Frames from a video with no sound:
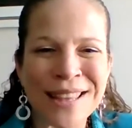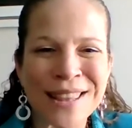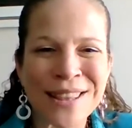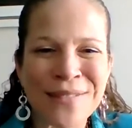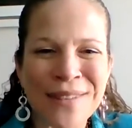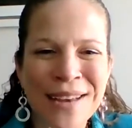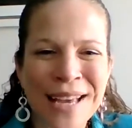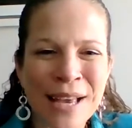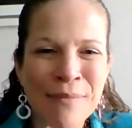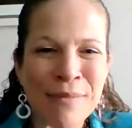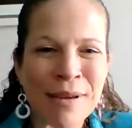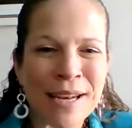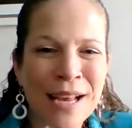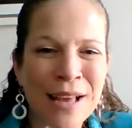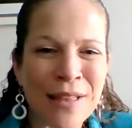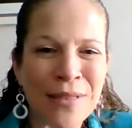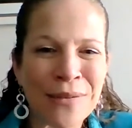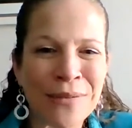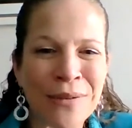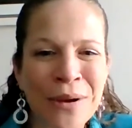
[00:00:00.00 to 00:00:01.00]
The rabbit
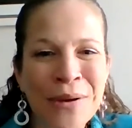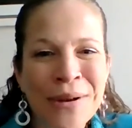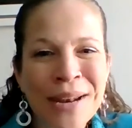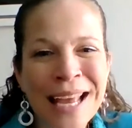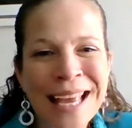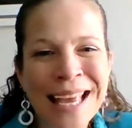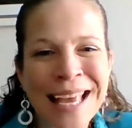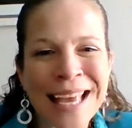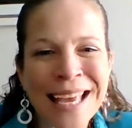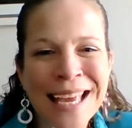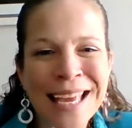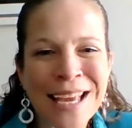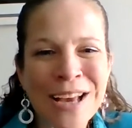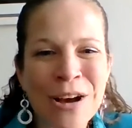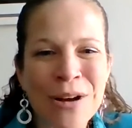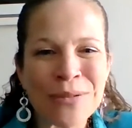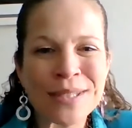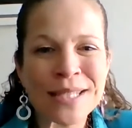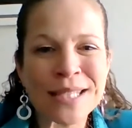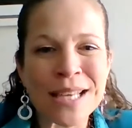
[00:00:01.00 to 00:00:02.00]
on the
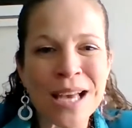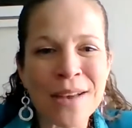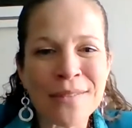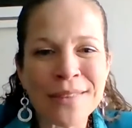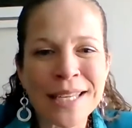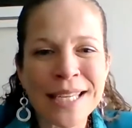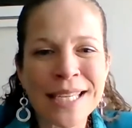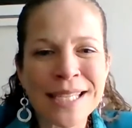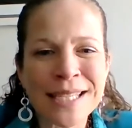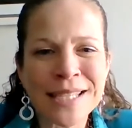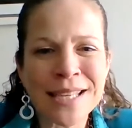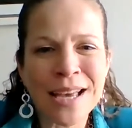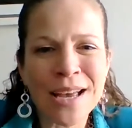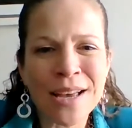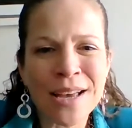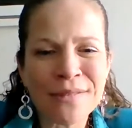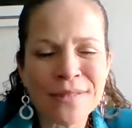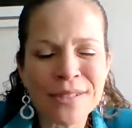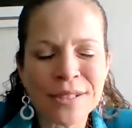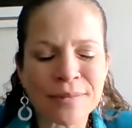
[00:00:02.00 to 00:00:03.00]
rodeo, softly
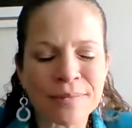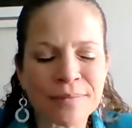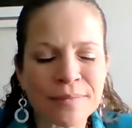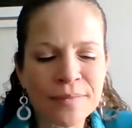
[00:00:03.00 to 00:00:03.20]
soft.